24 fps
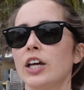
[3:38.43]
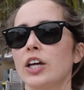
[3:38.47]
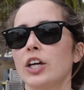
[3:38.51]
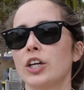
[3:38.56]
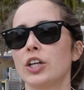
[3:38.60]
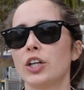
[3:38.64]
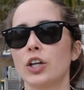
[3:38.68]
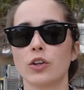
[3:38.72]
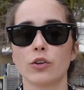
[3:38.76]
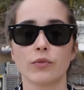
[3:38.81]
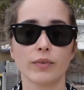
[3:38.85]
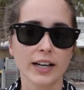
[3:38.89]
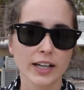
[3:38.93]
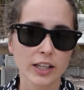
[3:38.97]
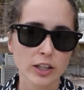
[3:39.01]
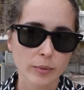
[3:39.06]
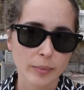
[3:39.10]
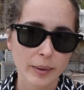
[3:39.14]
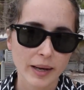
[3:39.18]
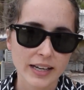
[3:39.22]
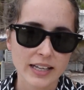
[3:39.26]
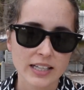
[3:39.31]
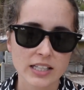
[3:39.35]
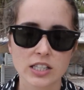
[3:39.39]
You know, the regular
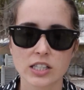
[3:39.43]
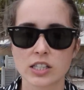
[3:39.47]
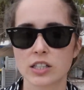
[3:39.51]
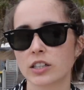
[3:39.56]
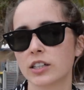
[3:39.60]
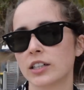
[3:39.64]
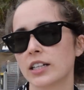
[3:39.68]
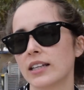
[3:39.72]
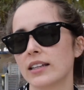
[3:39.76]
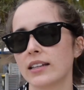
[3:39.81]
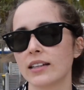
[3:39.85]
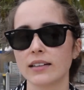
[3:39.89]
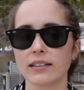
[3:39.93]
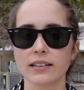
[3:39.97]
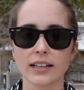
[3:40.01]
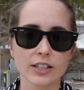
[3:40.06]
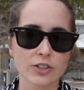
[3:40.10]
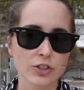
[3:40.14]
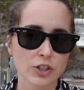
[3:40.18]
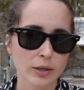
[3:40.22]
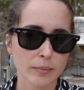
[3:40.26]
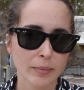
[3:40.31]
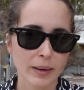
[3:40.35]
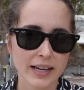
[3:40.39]
bike is 30, the
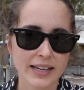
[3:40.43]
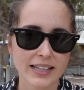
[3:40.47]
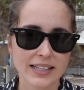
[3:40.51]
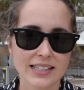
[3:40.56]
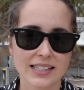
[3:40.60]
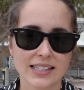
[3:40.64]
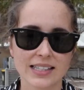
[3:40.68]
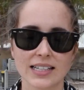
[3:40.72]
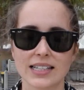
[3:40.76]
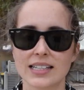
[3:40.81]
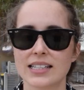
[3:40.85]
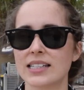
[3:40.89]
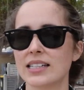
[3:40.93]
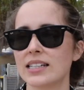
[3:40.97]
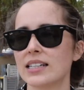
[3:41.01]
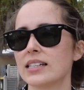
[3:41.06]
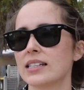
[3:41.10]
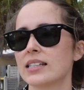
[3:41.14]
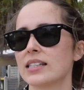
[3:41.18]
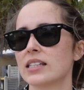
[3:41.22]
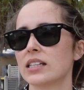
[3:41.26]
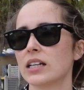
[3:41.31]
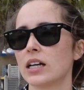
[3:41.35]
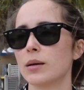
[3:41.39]
electric bike is 60,
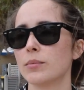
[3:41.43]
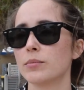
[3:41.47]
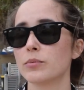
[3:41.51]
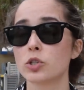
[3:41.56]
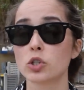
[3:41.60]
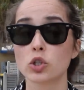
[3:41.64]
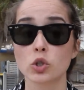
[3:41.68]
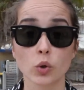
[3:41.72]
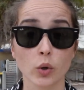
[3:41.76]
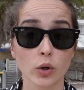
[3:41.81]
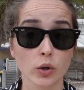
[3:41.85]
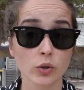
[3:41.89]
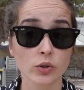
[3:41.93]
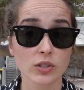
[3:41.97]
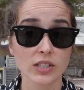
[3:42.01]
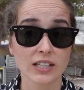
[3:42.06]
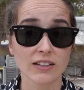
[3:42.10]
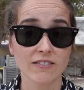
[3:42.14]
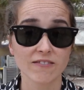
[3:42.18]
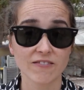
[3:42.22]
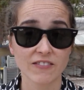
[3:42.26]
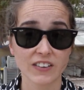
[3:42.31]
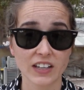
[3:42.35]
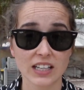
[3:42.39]
some snorkels
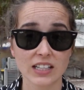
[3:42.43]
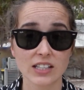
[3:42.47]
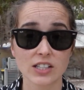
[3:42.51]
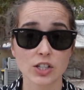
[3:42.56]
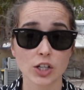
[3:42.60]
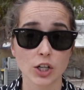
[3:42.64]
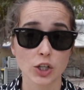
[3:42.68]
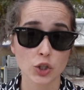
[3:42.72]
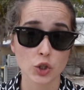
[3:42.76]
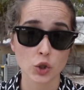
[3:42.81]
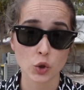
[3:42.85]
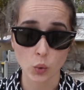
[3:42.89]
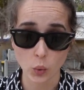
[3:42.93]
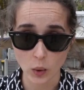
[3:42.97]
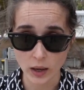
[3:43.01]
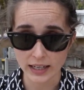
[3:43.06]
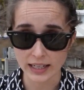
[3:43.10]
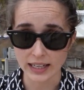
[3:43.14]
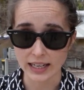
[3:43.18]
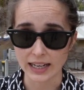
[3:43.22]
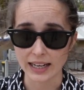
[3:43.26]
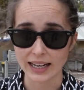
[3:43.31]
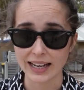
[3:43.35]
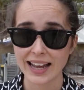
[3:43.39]
and fins are
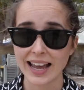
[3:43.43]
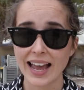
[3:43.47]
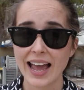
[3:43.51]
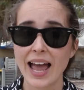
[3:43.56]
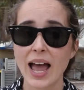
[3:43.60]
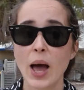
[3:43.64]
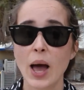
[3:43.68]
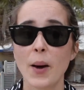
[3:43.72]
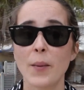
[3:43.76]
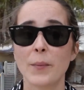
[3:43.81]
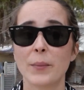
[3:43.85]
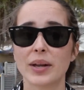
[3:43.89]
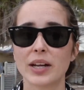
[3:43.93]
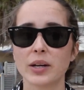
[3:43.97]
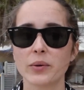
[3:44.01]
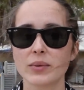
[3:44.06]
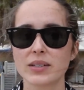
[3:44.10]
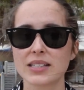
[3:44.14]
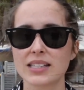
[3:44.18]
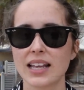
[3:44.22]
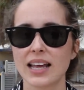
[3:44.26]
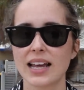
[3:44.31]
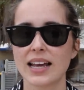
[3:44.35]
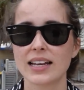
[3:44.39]
20, but it
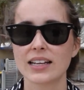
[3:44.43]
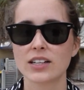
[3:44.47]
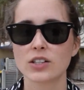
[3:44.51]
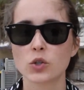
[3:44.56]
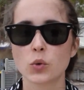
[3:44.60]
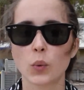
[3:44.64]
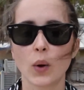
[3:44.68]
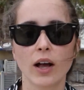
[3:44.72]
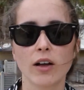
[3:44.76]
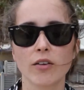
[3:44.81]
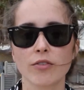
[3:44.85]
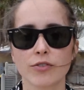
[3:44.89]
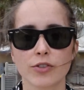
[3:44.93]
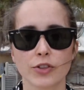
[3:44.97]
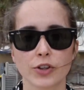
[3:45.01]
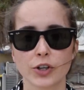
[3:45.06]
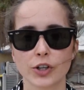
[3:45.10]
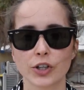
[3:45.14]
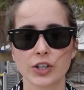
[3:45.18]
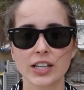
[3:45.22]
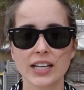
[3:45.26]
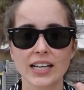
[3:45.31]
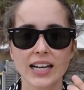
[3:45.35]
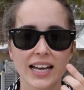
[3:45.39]
was like
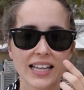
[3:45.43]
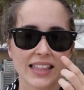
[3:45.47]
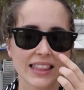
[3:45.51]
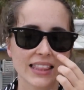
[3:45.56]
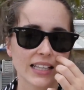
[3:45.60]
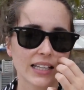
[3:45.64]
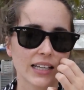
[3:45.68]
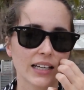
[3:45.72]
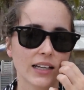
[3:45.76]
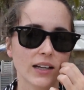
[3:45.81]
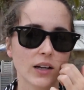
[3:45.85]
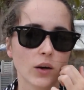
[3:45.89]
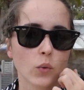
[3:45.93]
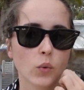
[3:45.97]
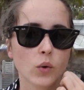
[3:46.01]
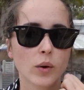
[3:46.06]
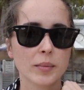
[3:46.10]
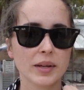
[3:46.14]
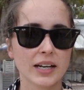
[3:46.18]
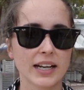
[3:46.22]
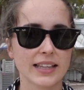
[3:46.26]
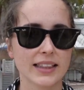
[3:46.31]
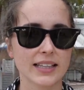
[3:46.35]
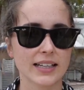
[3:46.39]
12:30 and the
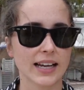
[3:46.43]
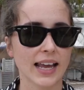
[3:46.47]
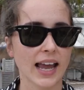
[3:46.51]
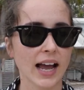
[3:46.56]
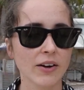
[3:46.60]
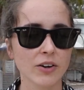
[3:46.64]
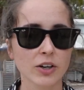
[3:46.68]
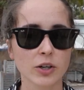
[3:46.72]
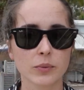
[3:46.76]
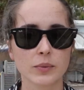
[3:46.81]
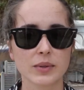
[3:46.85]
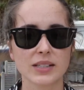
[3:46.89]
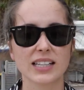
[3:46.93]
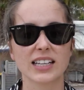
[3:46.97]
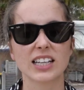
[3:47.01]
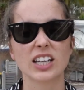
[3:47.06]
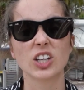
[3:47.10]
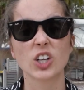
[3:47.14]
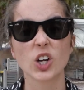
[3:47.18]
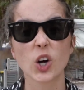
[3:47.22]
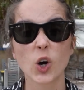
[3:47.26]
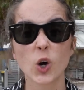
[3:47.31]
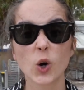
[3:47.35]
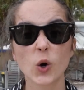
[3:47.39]
woman at the counter was like,
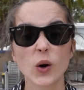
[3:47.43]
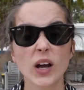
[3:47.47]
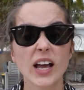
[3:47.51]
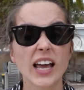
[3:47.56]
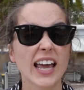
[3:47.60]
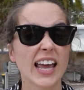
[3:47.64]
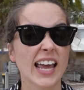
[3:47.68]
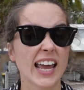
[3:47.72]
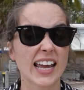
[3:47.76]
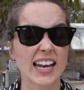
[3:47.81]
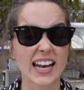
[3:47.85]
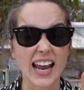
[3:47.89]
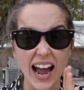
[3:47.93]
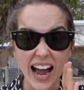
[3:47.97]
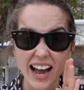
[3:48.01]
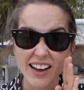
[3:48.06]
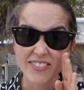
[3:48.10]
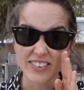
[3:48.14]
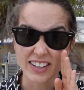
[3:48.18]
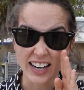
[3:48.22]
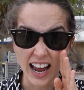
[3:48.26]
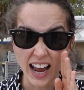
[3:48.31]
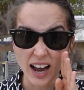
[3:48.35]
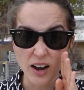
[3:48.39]
you know, in half
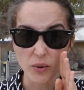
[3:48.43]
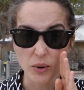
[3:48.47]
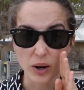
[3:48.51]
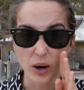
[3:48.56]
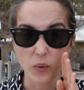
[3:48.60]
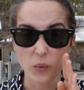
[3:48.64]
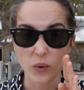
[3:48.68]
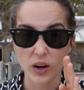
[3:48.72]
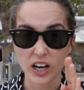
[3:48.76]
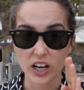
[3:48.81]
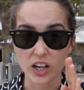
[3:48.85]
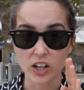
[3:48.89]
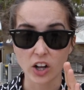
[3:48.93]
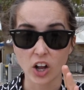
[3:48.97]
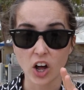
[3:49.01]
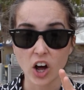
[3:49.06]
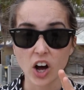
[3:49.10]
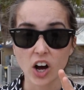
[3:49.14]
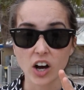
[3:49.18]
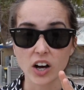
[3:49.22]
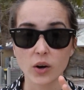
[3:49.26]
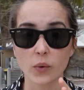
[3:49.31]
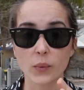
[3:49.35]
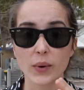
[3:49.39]
an hour at 1
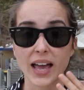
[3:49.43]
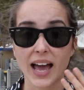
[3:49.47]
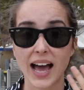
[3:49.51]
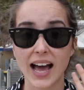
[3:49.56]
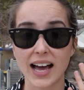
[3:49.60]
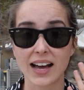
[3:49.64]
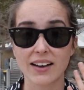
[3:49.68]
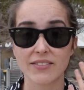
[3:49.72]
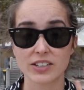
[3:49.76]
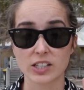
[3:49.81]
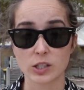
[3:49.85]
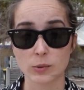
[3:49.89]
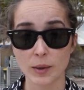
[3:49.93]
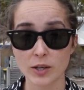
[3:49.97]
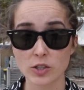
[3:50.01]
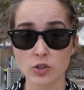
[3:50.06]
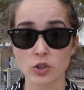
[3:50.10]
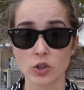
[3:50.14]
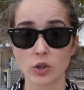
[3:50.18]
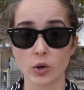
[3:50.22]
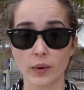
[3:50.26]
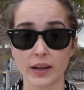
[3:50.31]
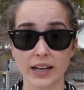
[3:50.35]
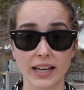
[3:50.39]
o'clock we have a special
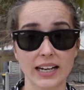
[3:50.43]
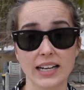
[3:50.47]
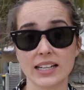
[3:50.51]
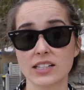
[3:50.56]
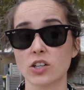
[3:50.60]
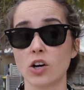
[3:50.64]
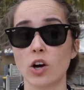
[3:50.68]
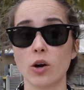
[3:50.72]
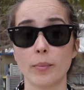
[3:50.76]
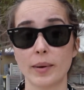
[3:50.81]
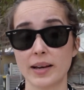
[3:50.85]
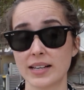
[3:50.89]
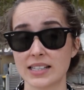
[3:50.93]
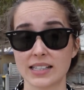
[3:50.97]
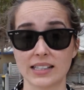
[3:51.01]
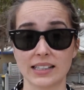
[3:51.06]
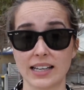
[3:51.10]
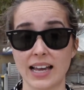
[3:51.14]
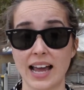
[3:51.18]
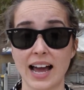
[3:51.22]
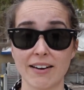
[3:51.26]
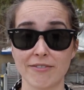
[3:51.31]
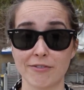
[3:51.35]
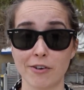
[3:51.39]
going and it's all
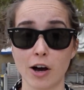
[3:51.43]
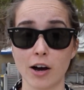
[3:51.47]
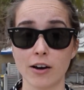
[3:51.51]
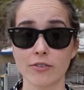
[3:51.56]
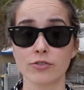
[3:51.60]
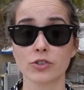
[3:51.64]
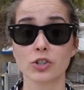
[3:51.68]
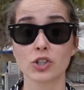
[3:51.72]
basically half off.